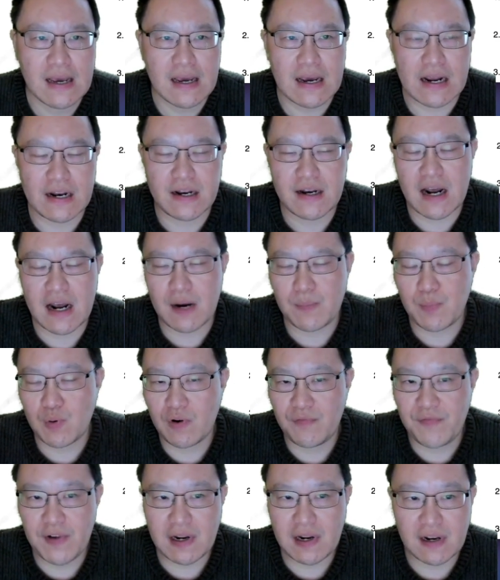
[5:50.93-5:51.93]
It's not a
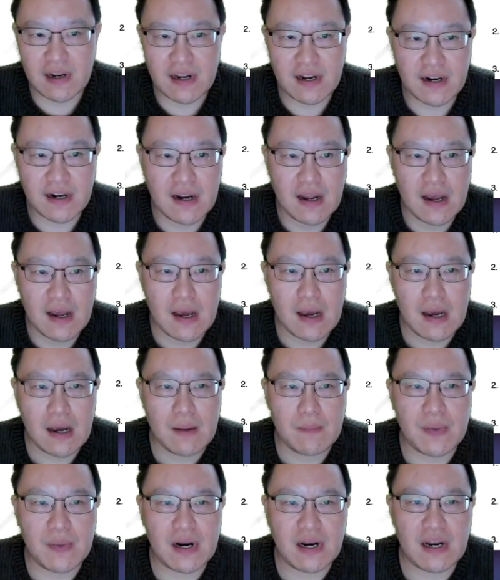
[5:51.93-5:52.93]
perfect list,
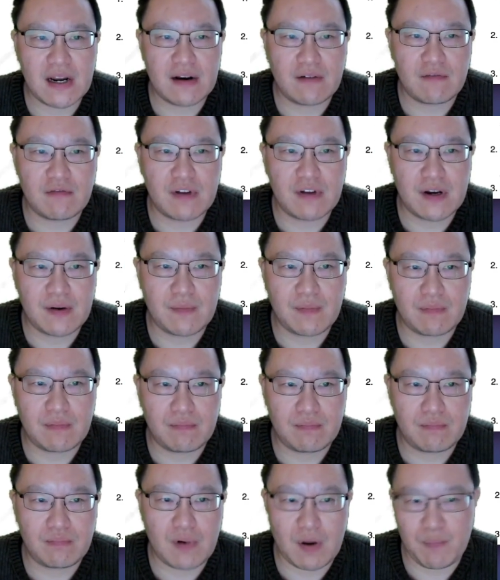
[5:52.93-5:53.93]
but it
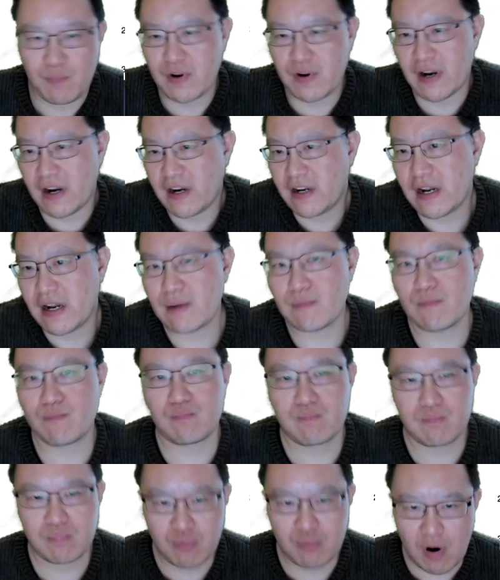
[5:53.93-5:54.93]
represents a
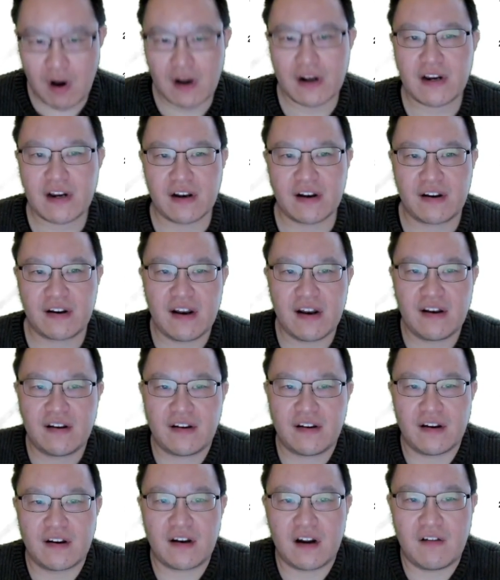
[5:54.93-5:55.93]
broad
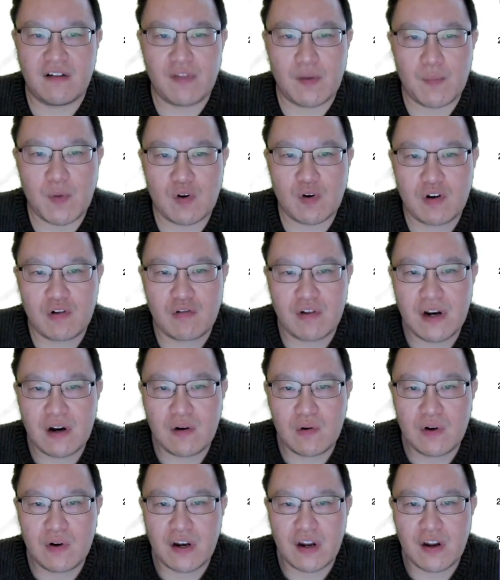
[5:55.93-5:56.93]
consensus of the most
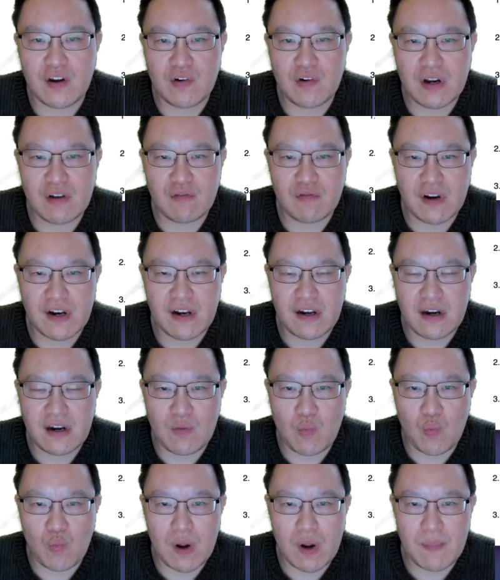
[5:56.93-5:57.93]
critical security risks to
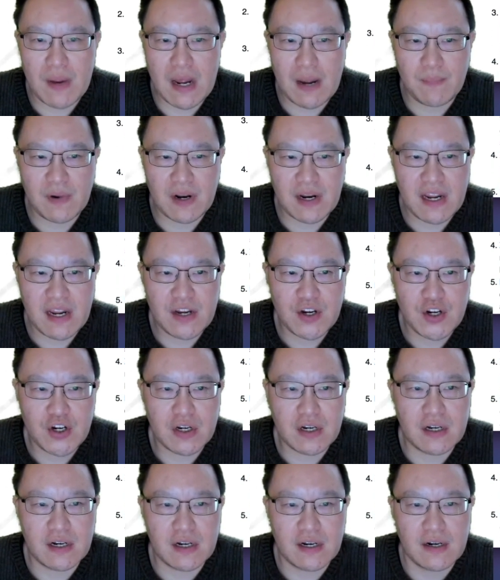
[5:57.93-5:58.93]
web
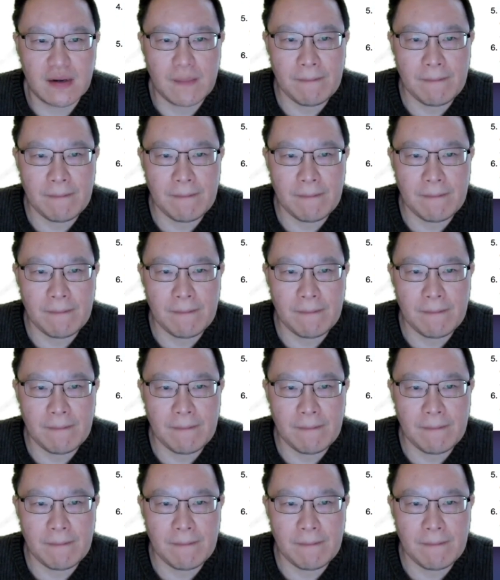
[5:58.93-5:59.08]
applications.